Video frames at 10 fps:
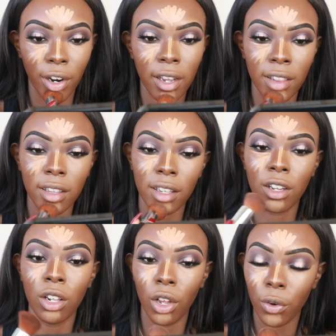and then the
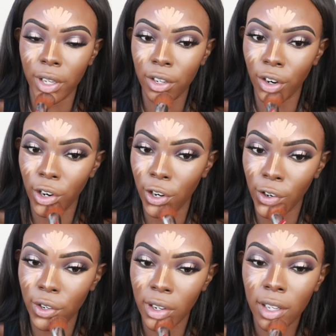Chloe
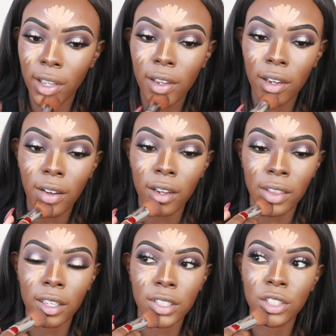girl, I
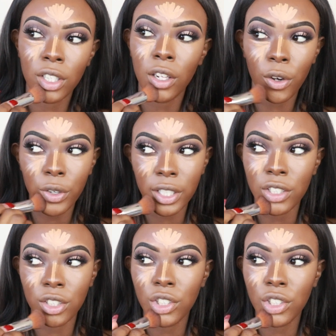think it's Chloe